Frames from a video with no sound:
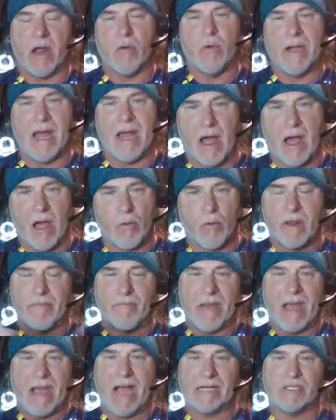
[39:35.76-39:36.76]
I
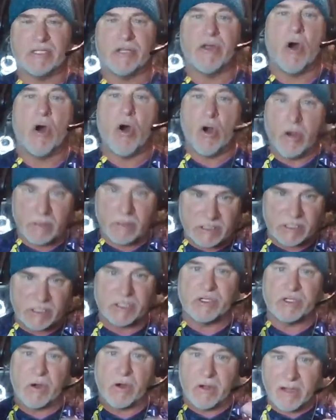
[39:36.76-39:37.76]
went back to the Ark to
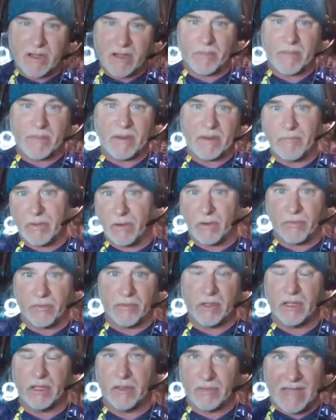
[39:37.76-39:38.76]
start helping
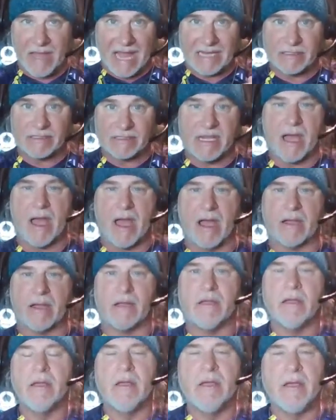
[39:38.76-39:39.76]
build that deck.
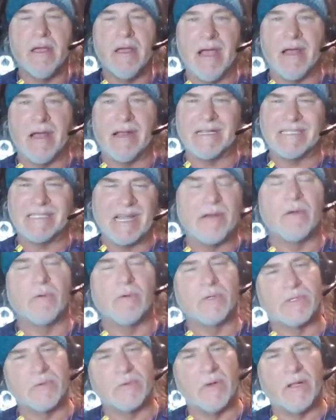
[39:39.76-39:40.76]
And I said, it
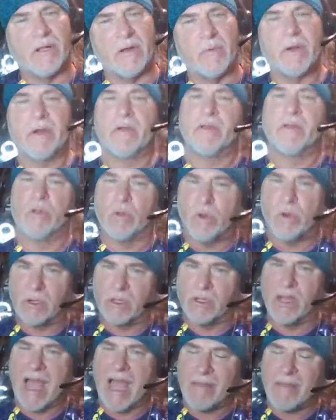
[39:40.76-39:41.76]
was really weird. The Lord
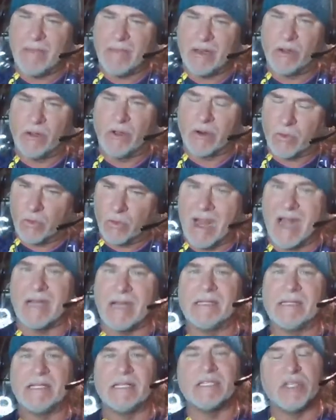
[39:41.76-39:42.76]
had me look right
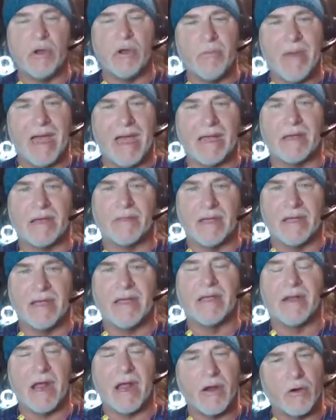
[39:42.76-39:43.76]
at this Omega
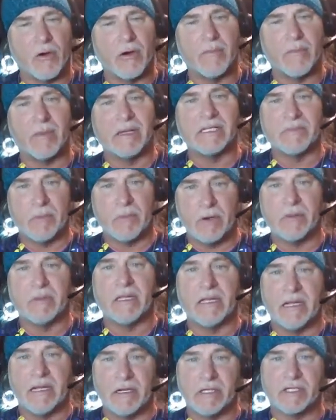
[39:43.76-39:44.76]
thing. And I heard in my spirit,
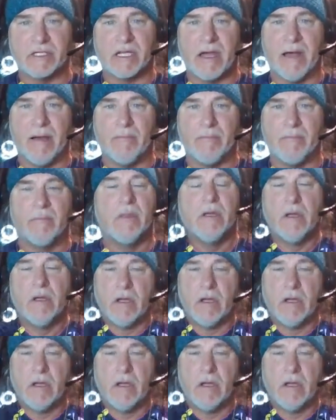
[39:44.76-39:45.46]
"The end has come.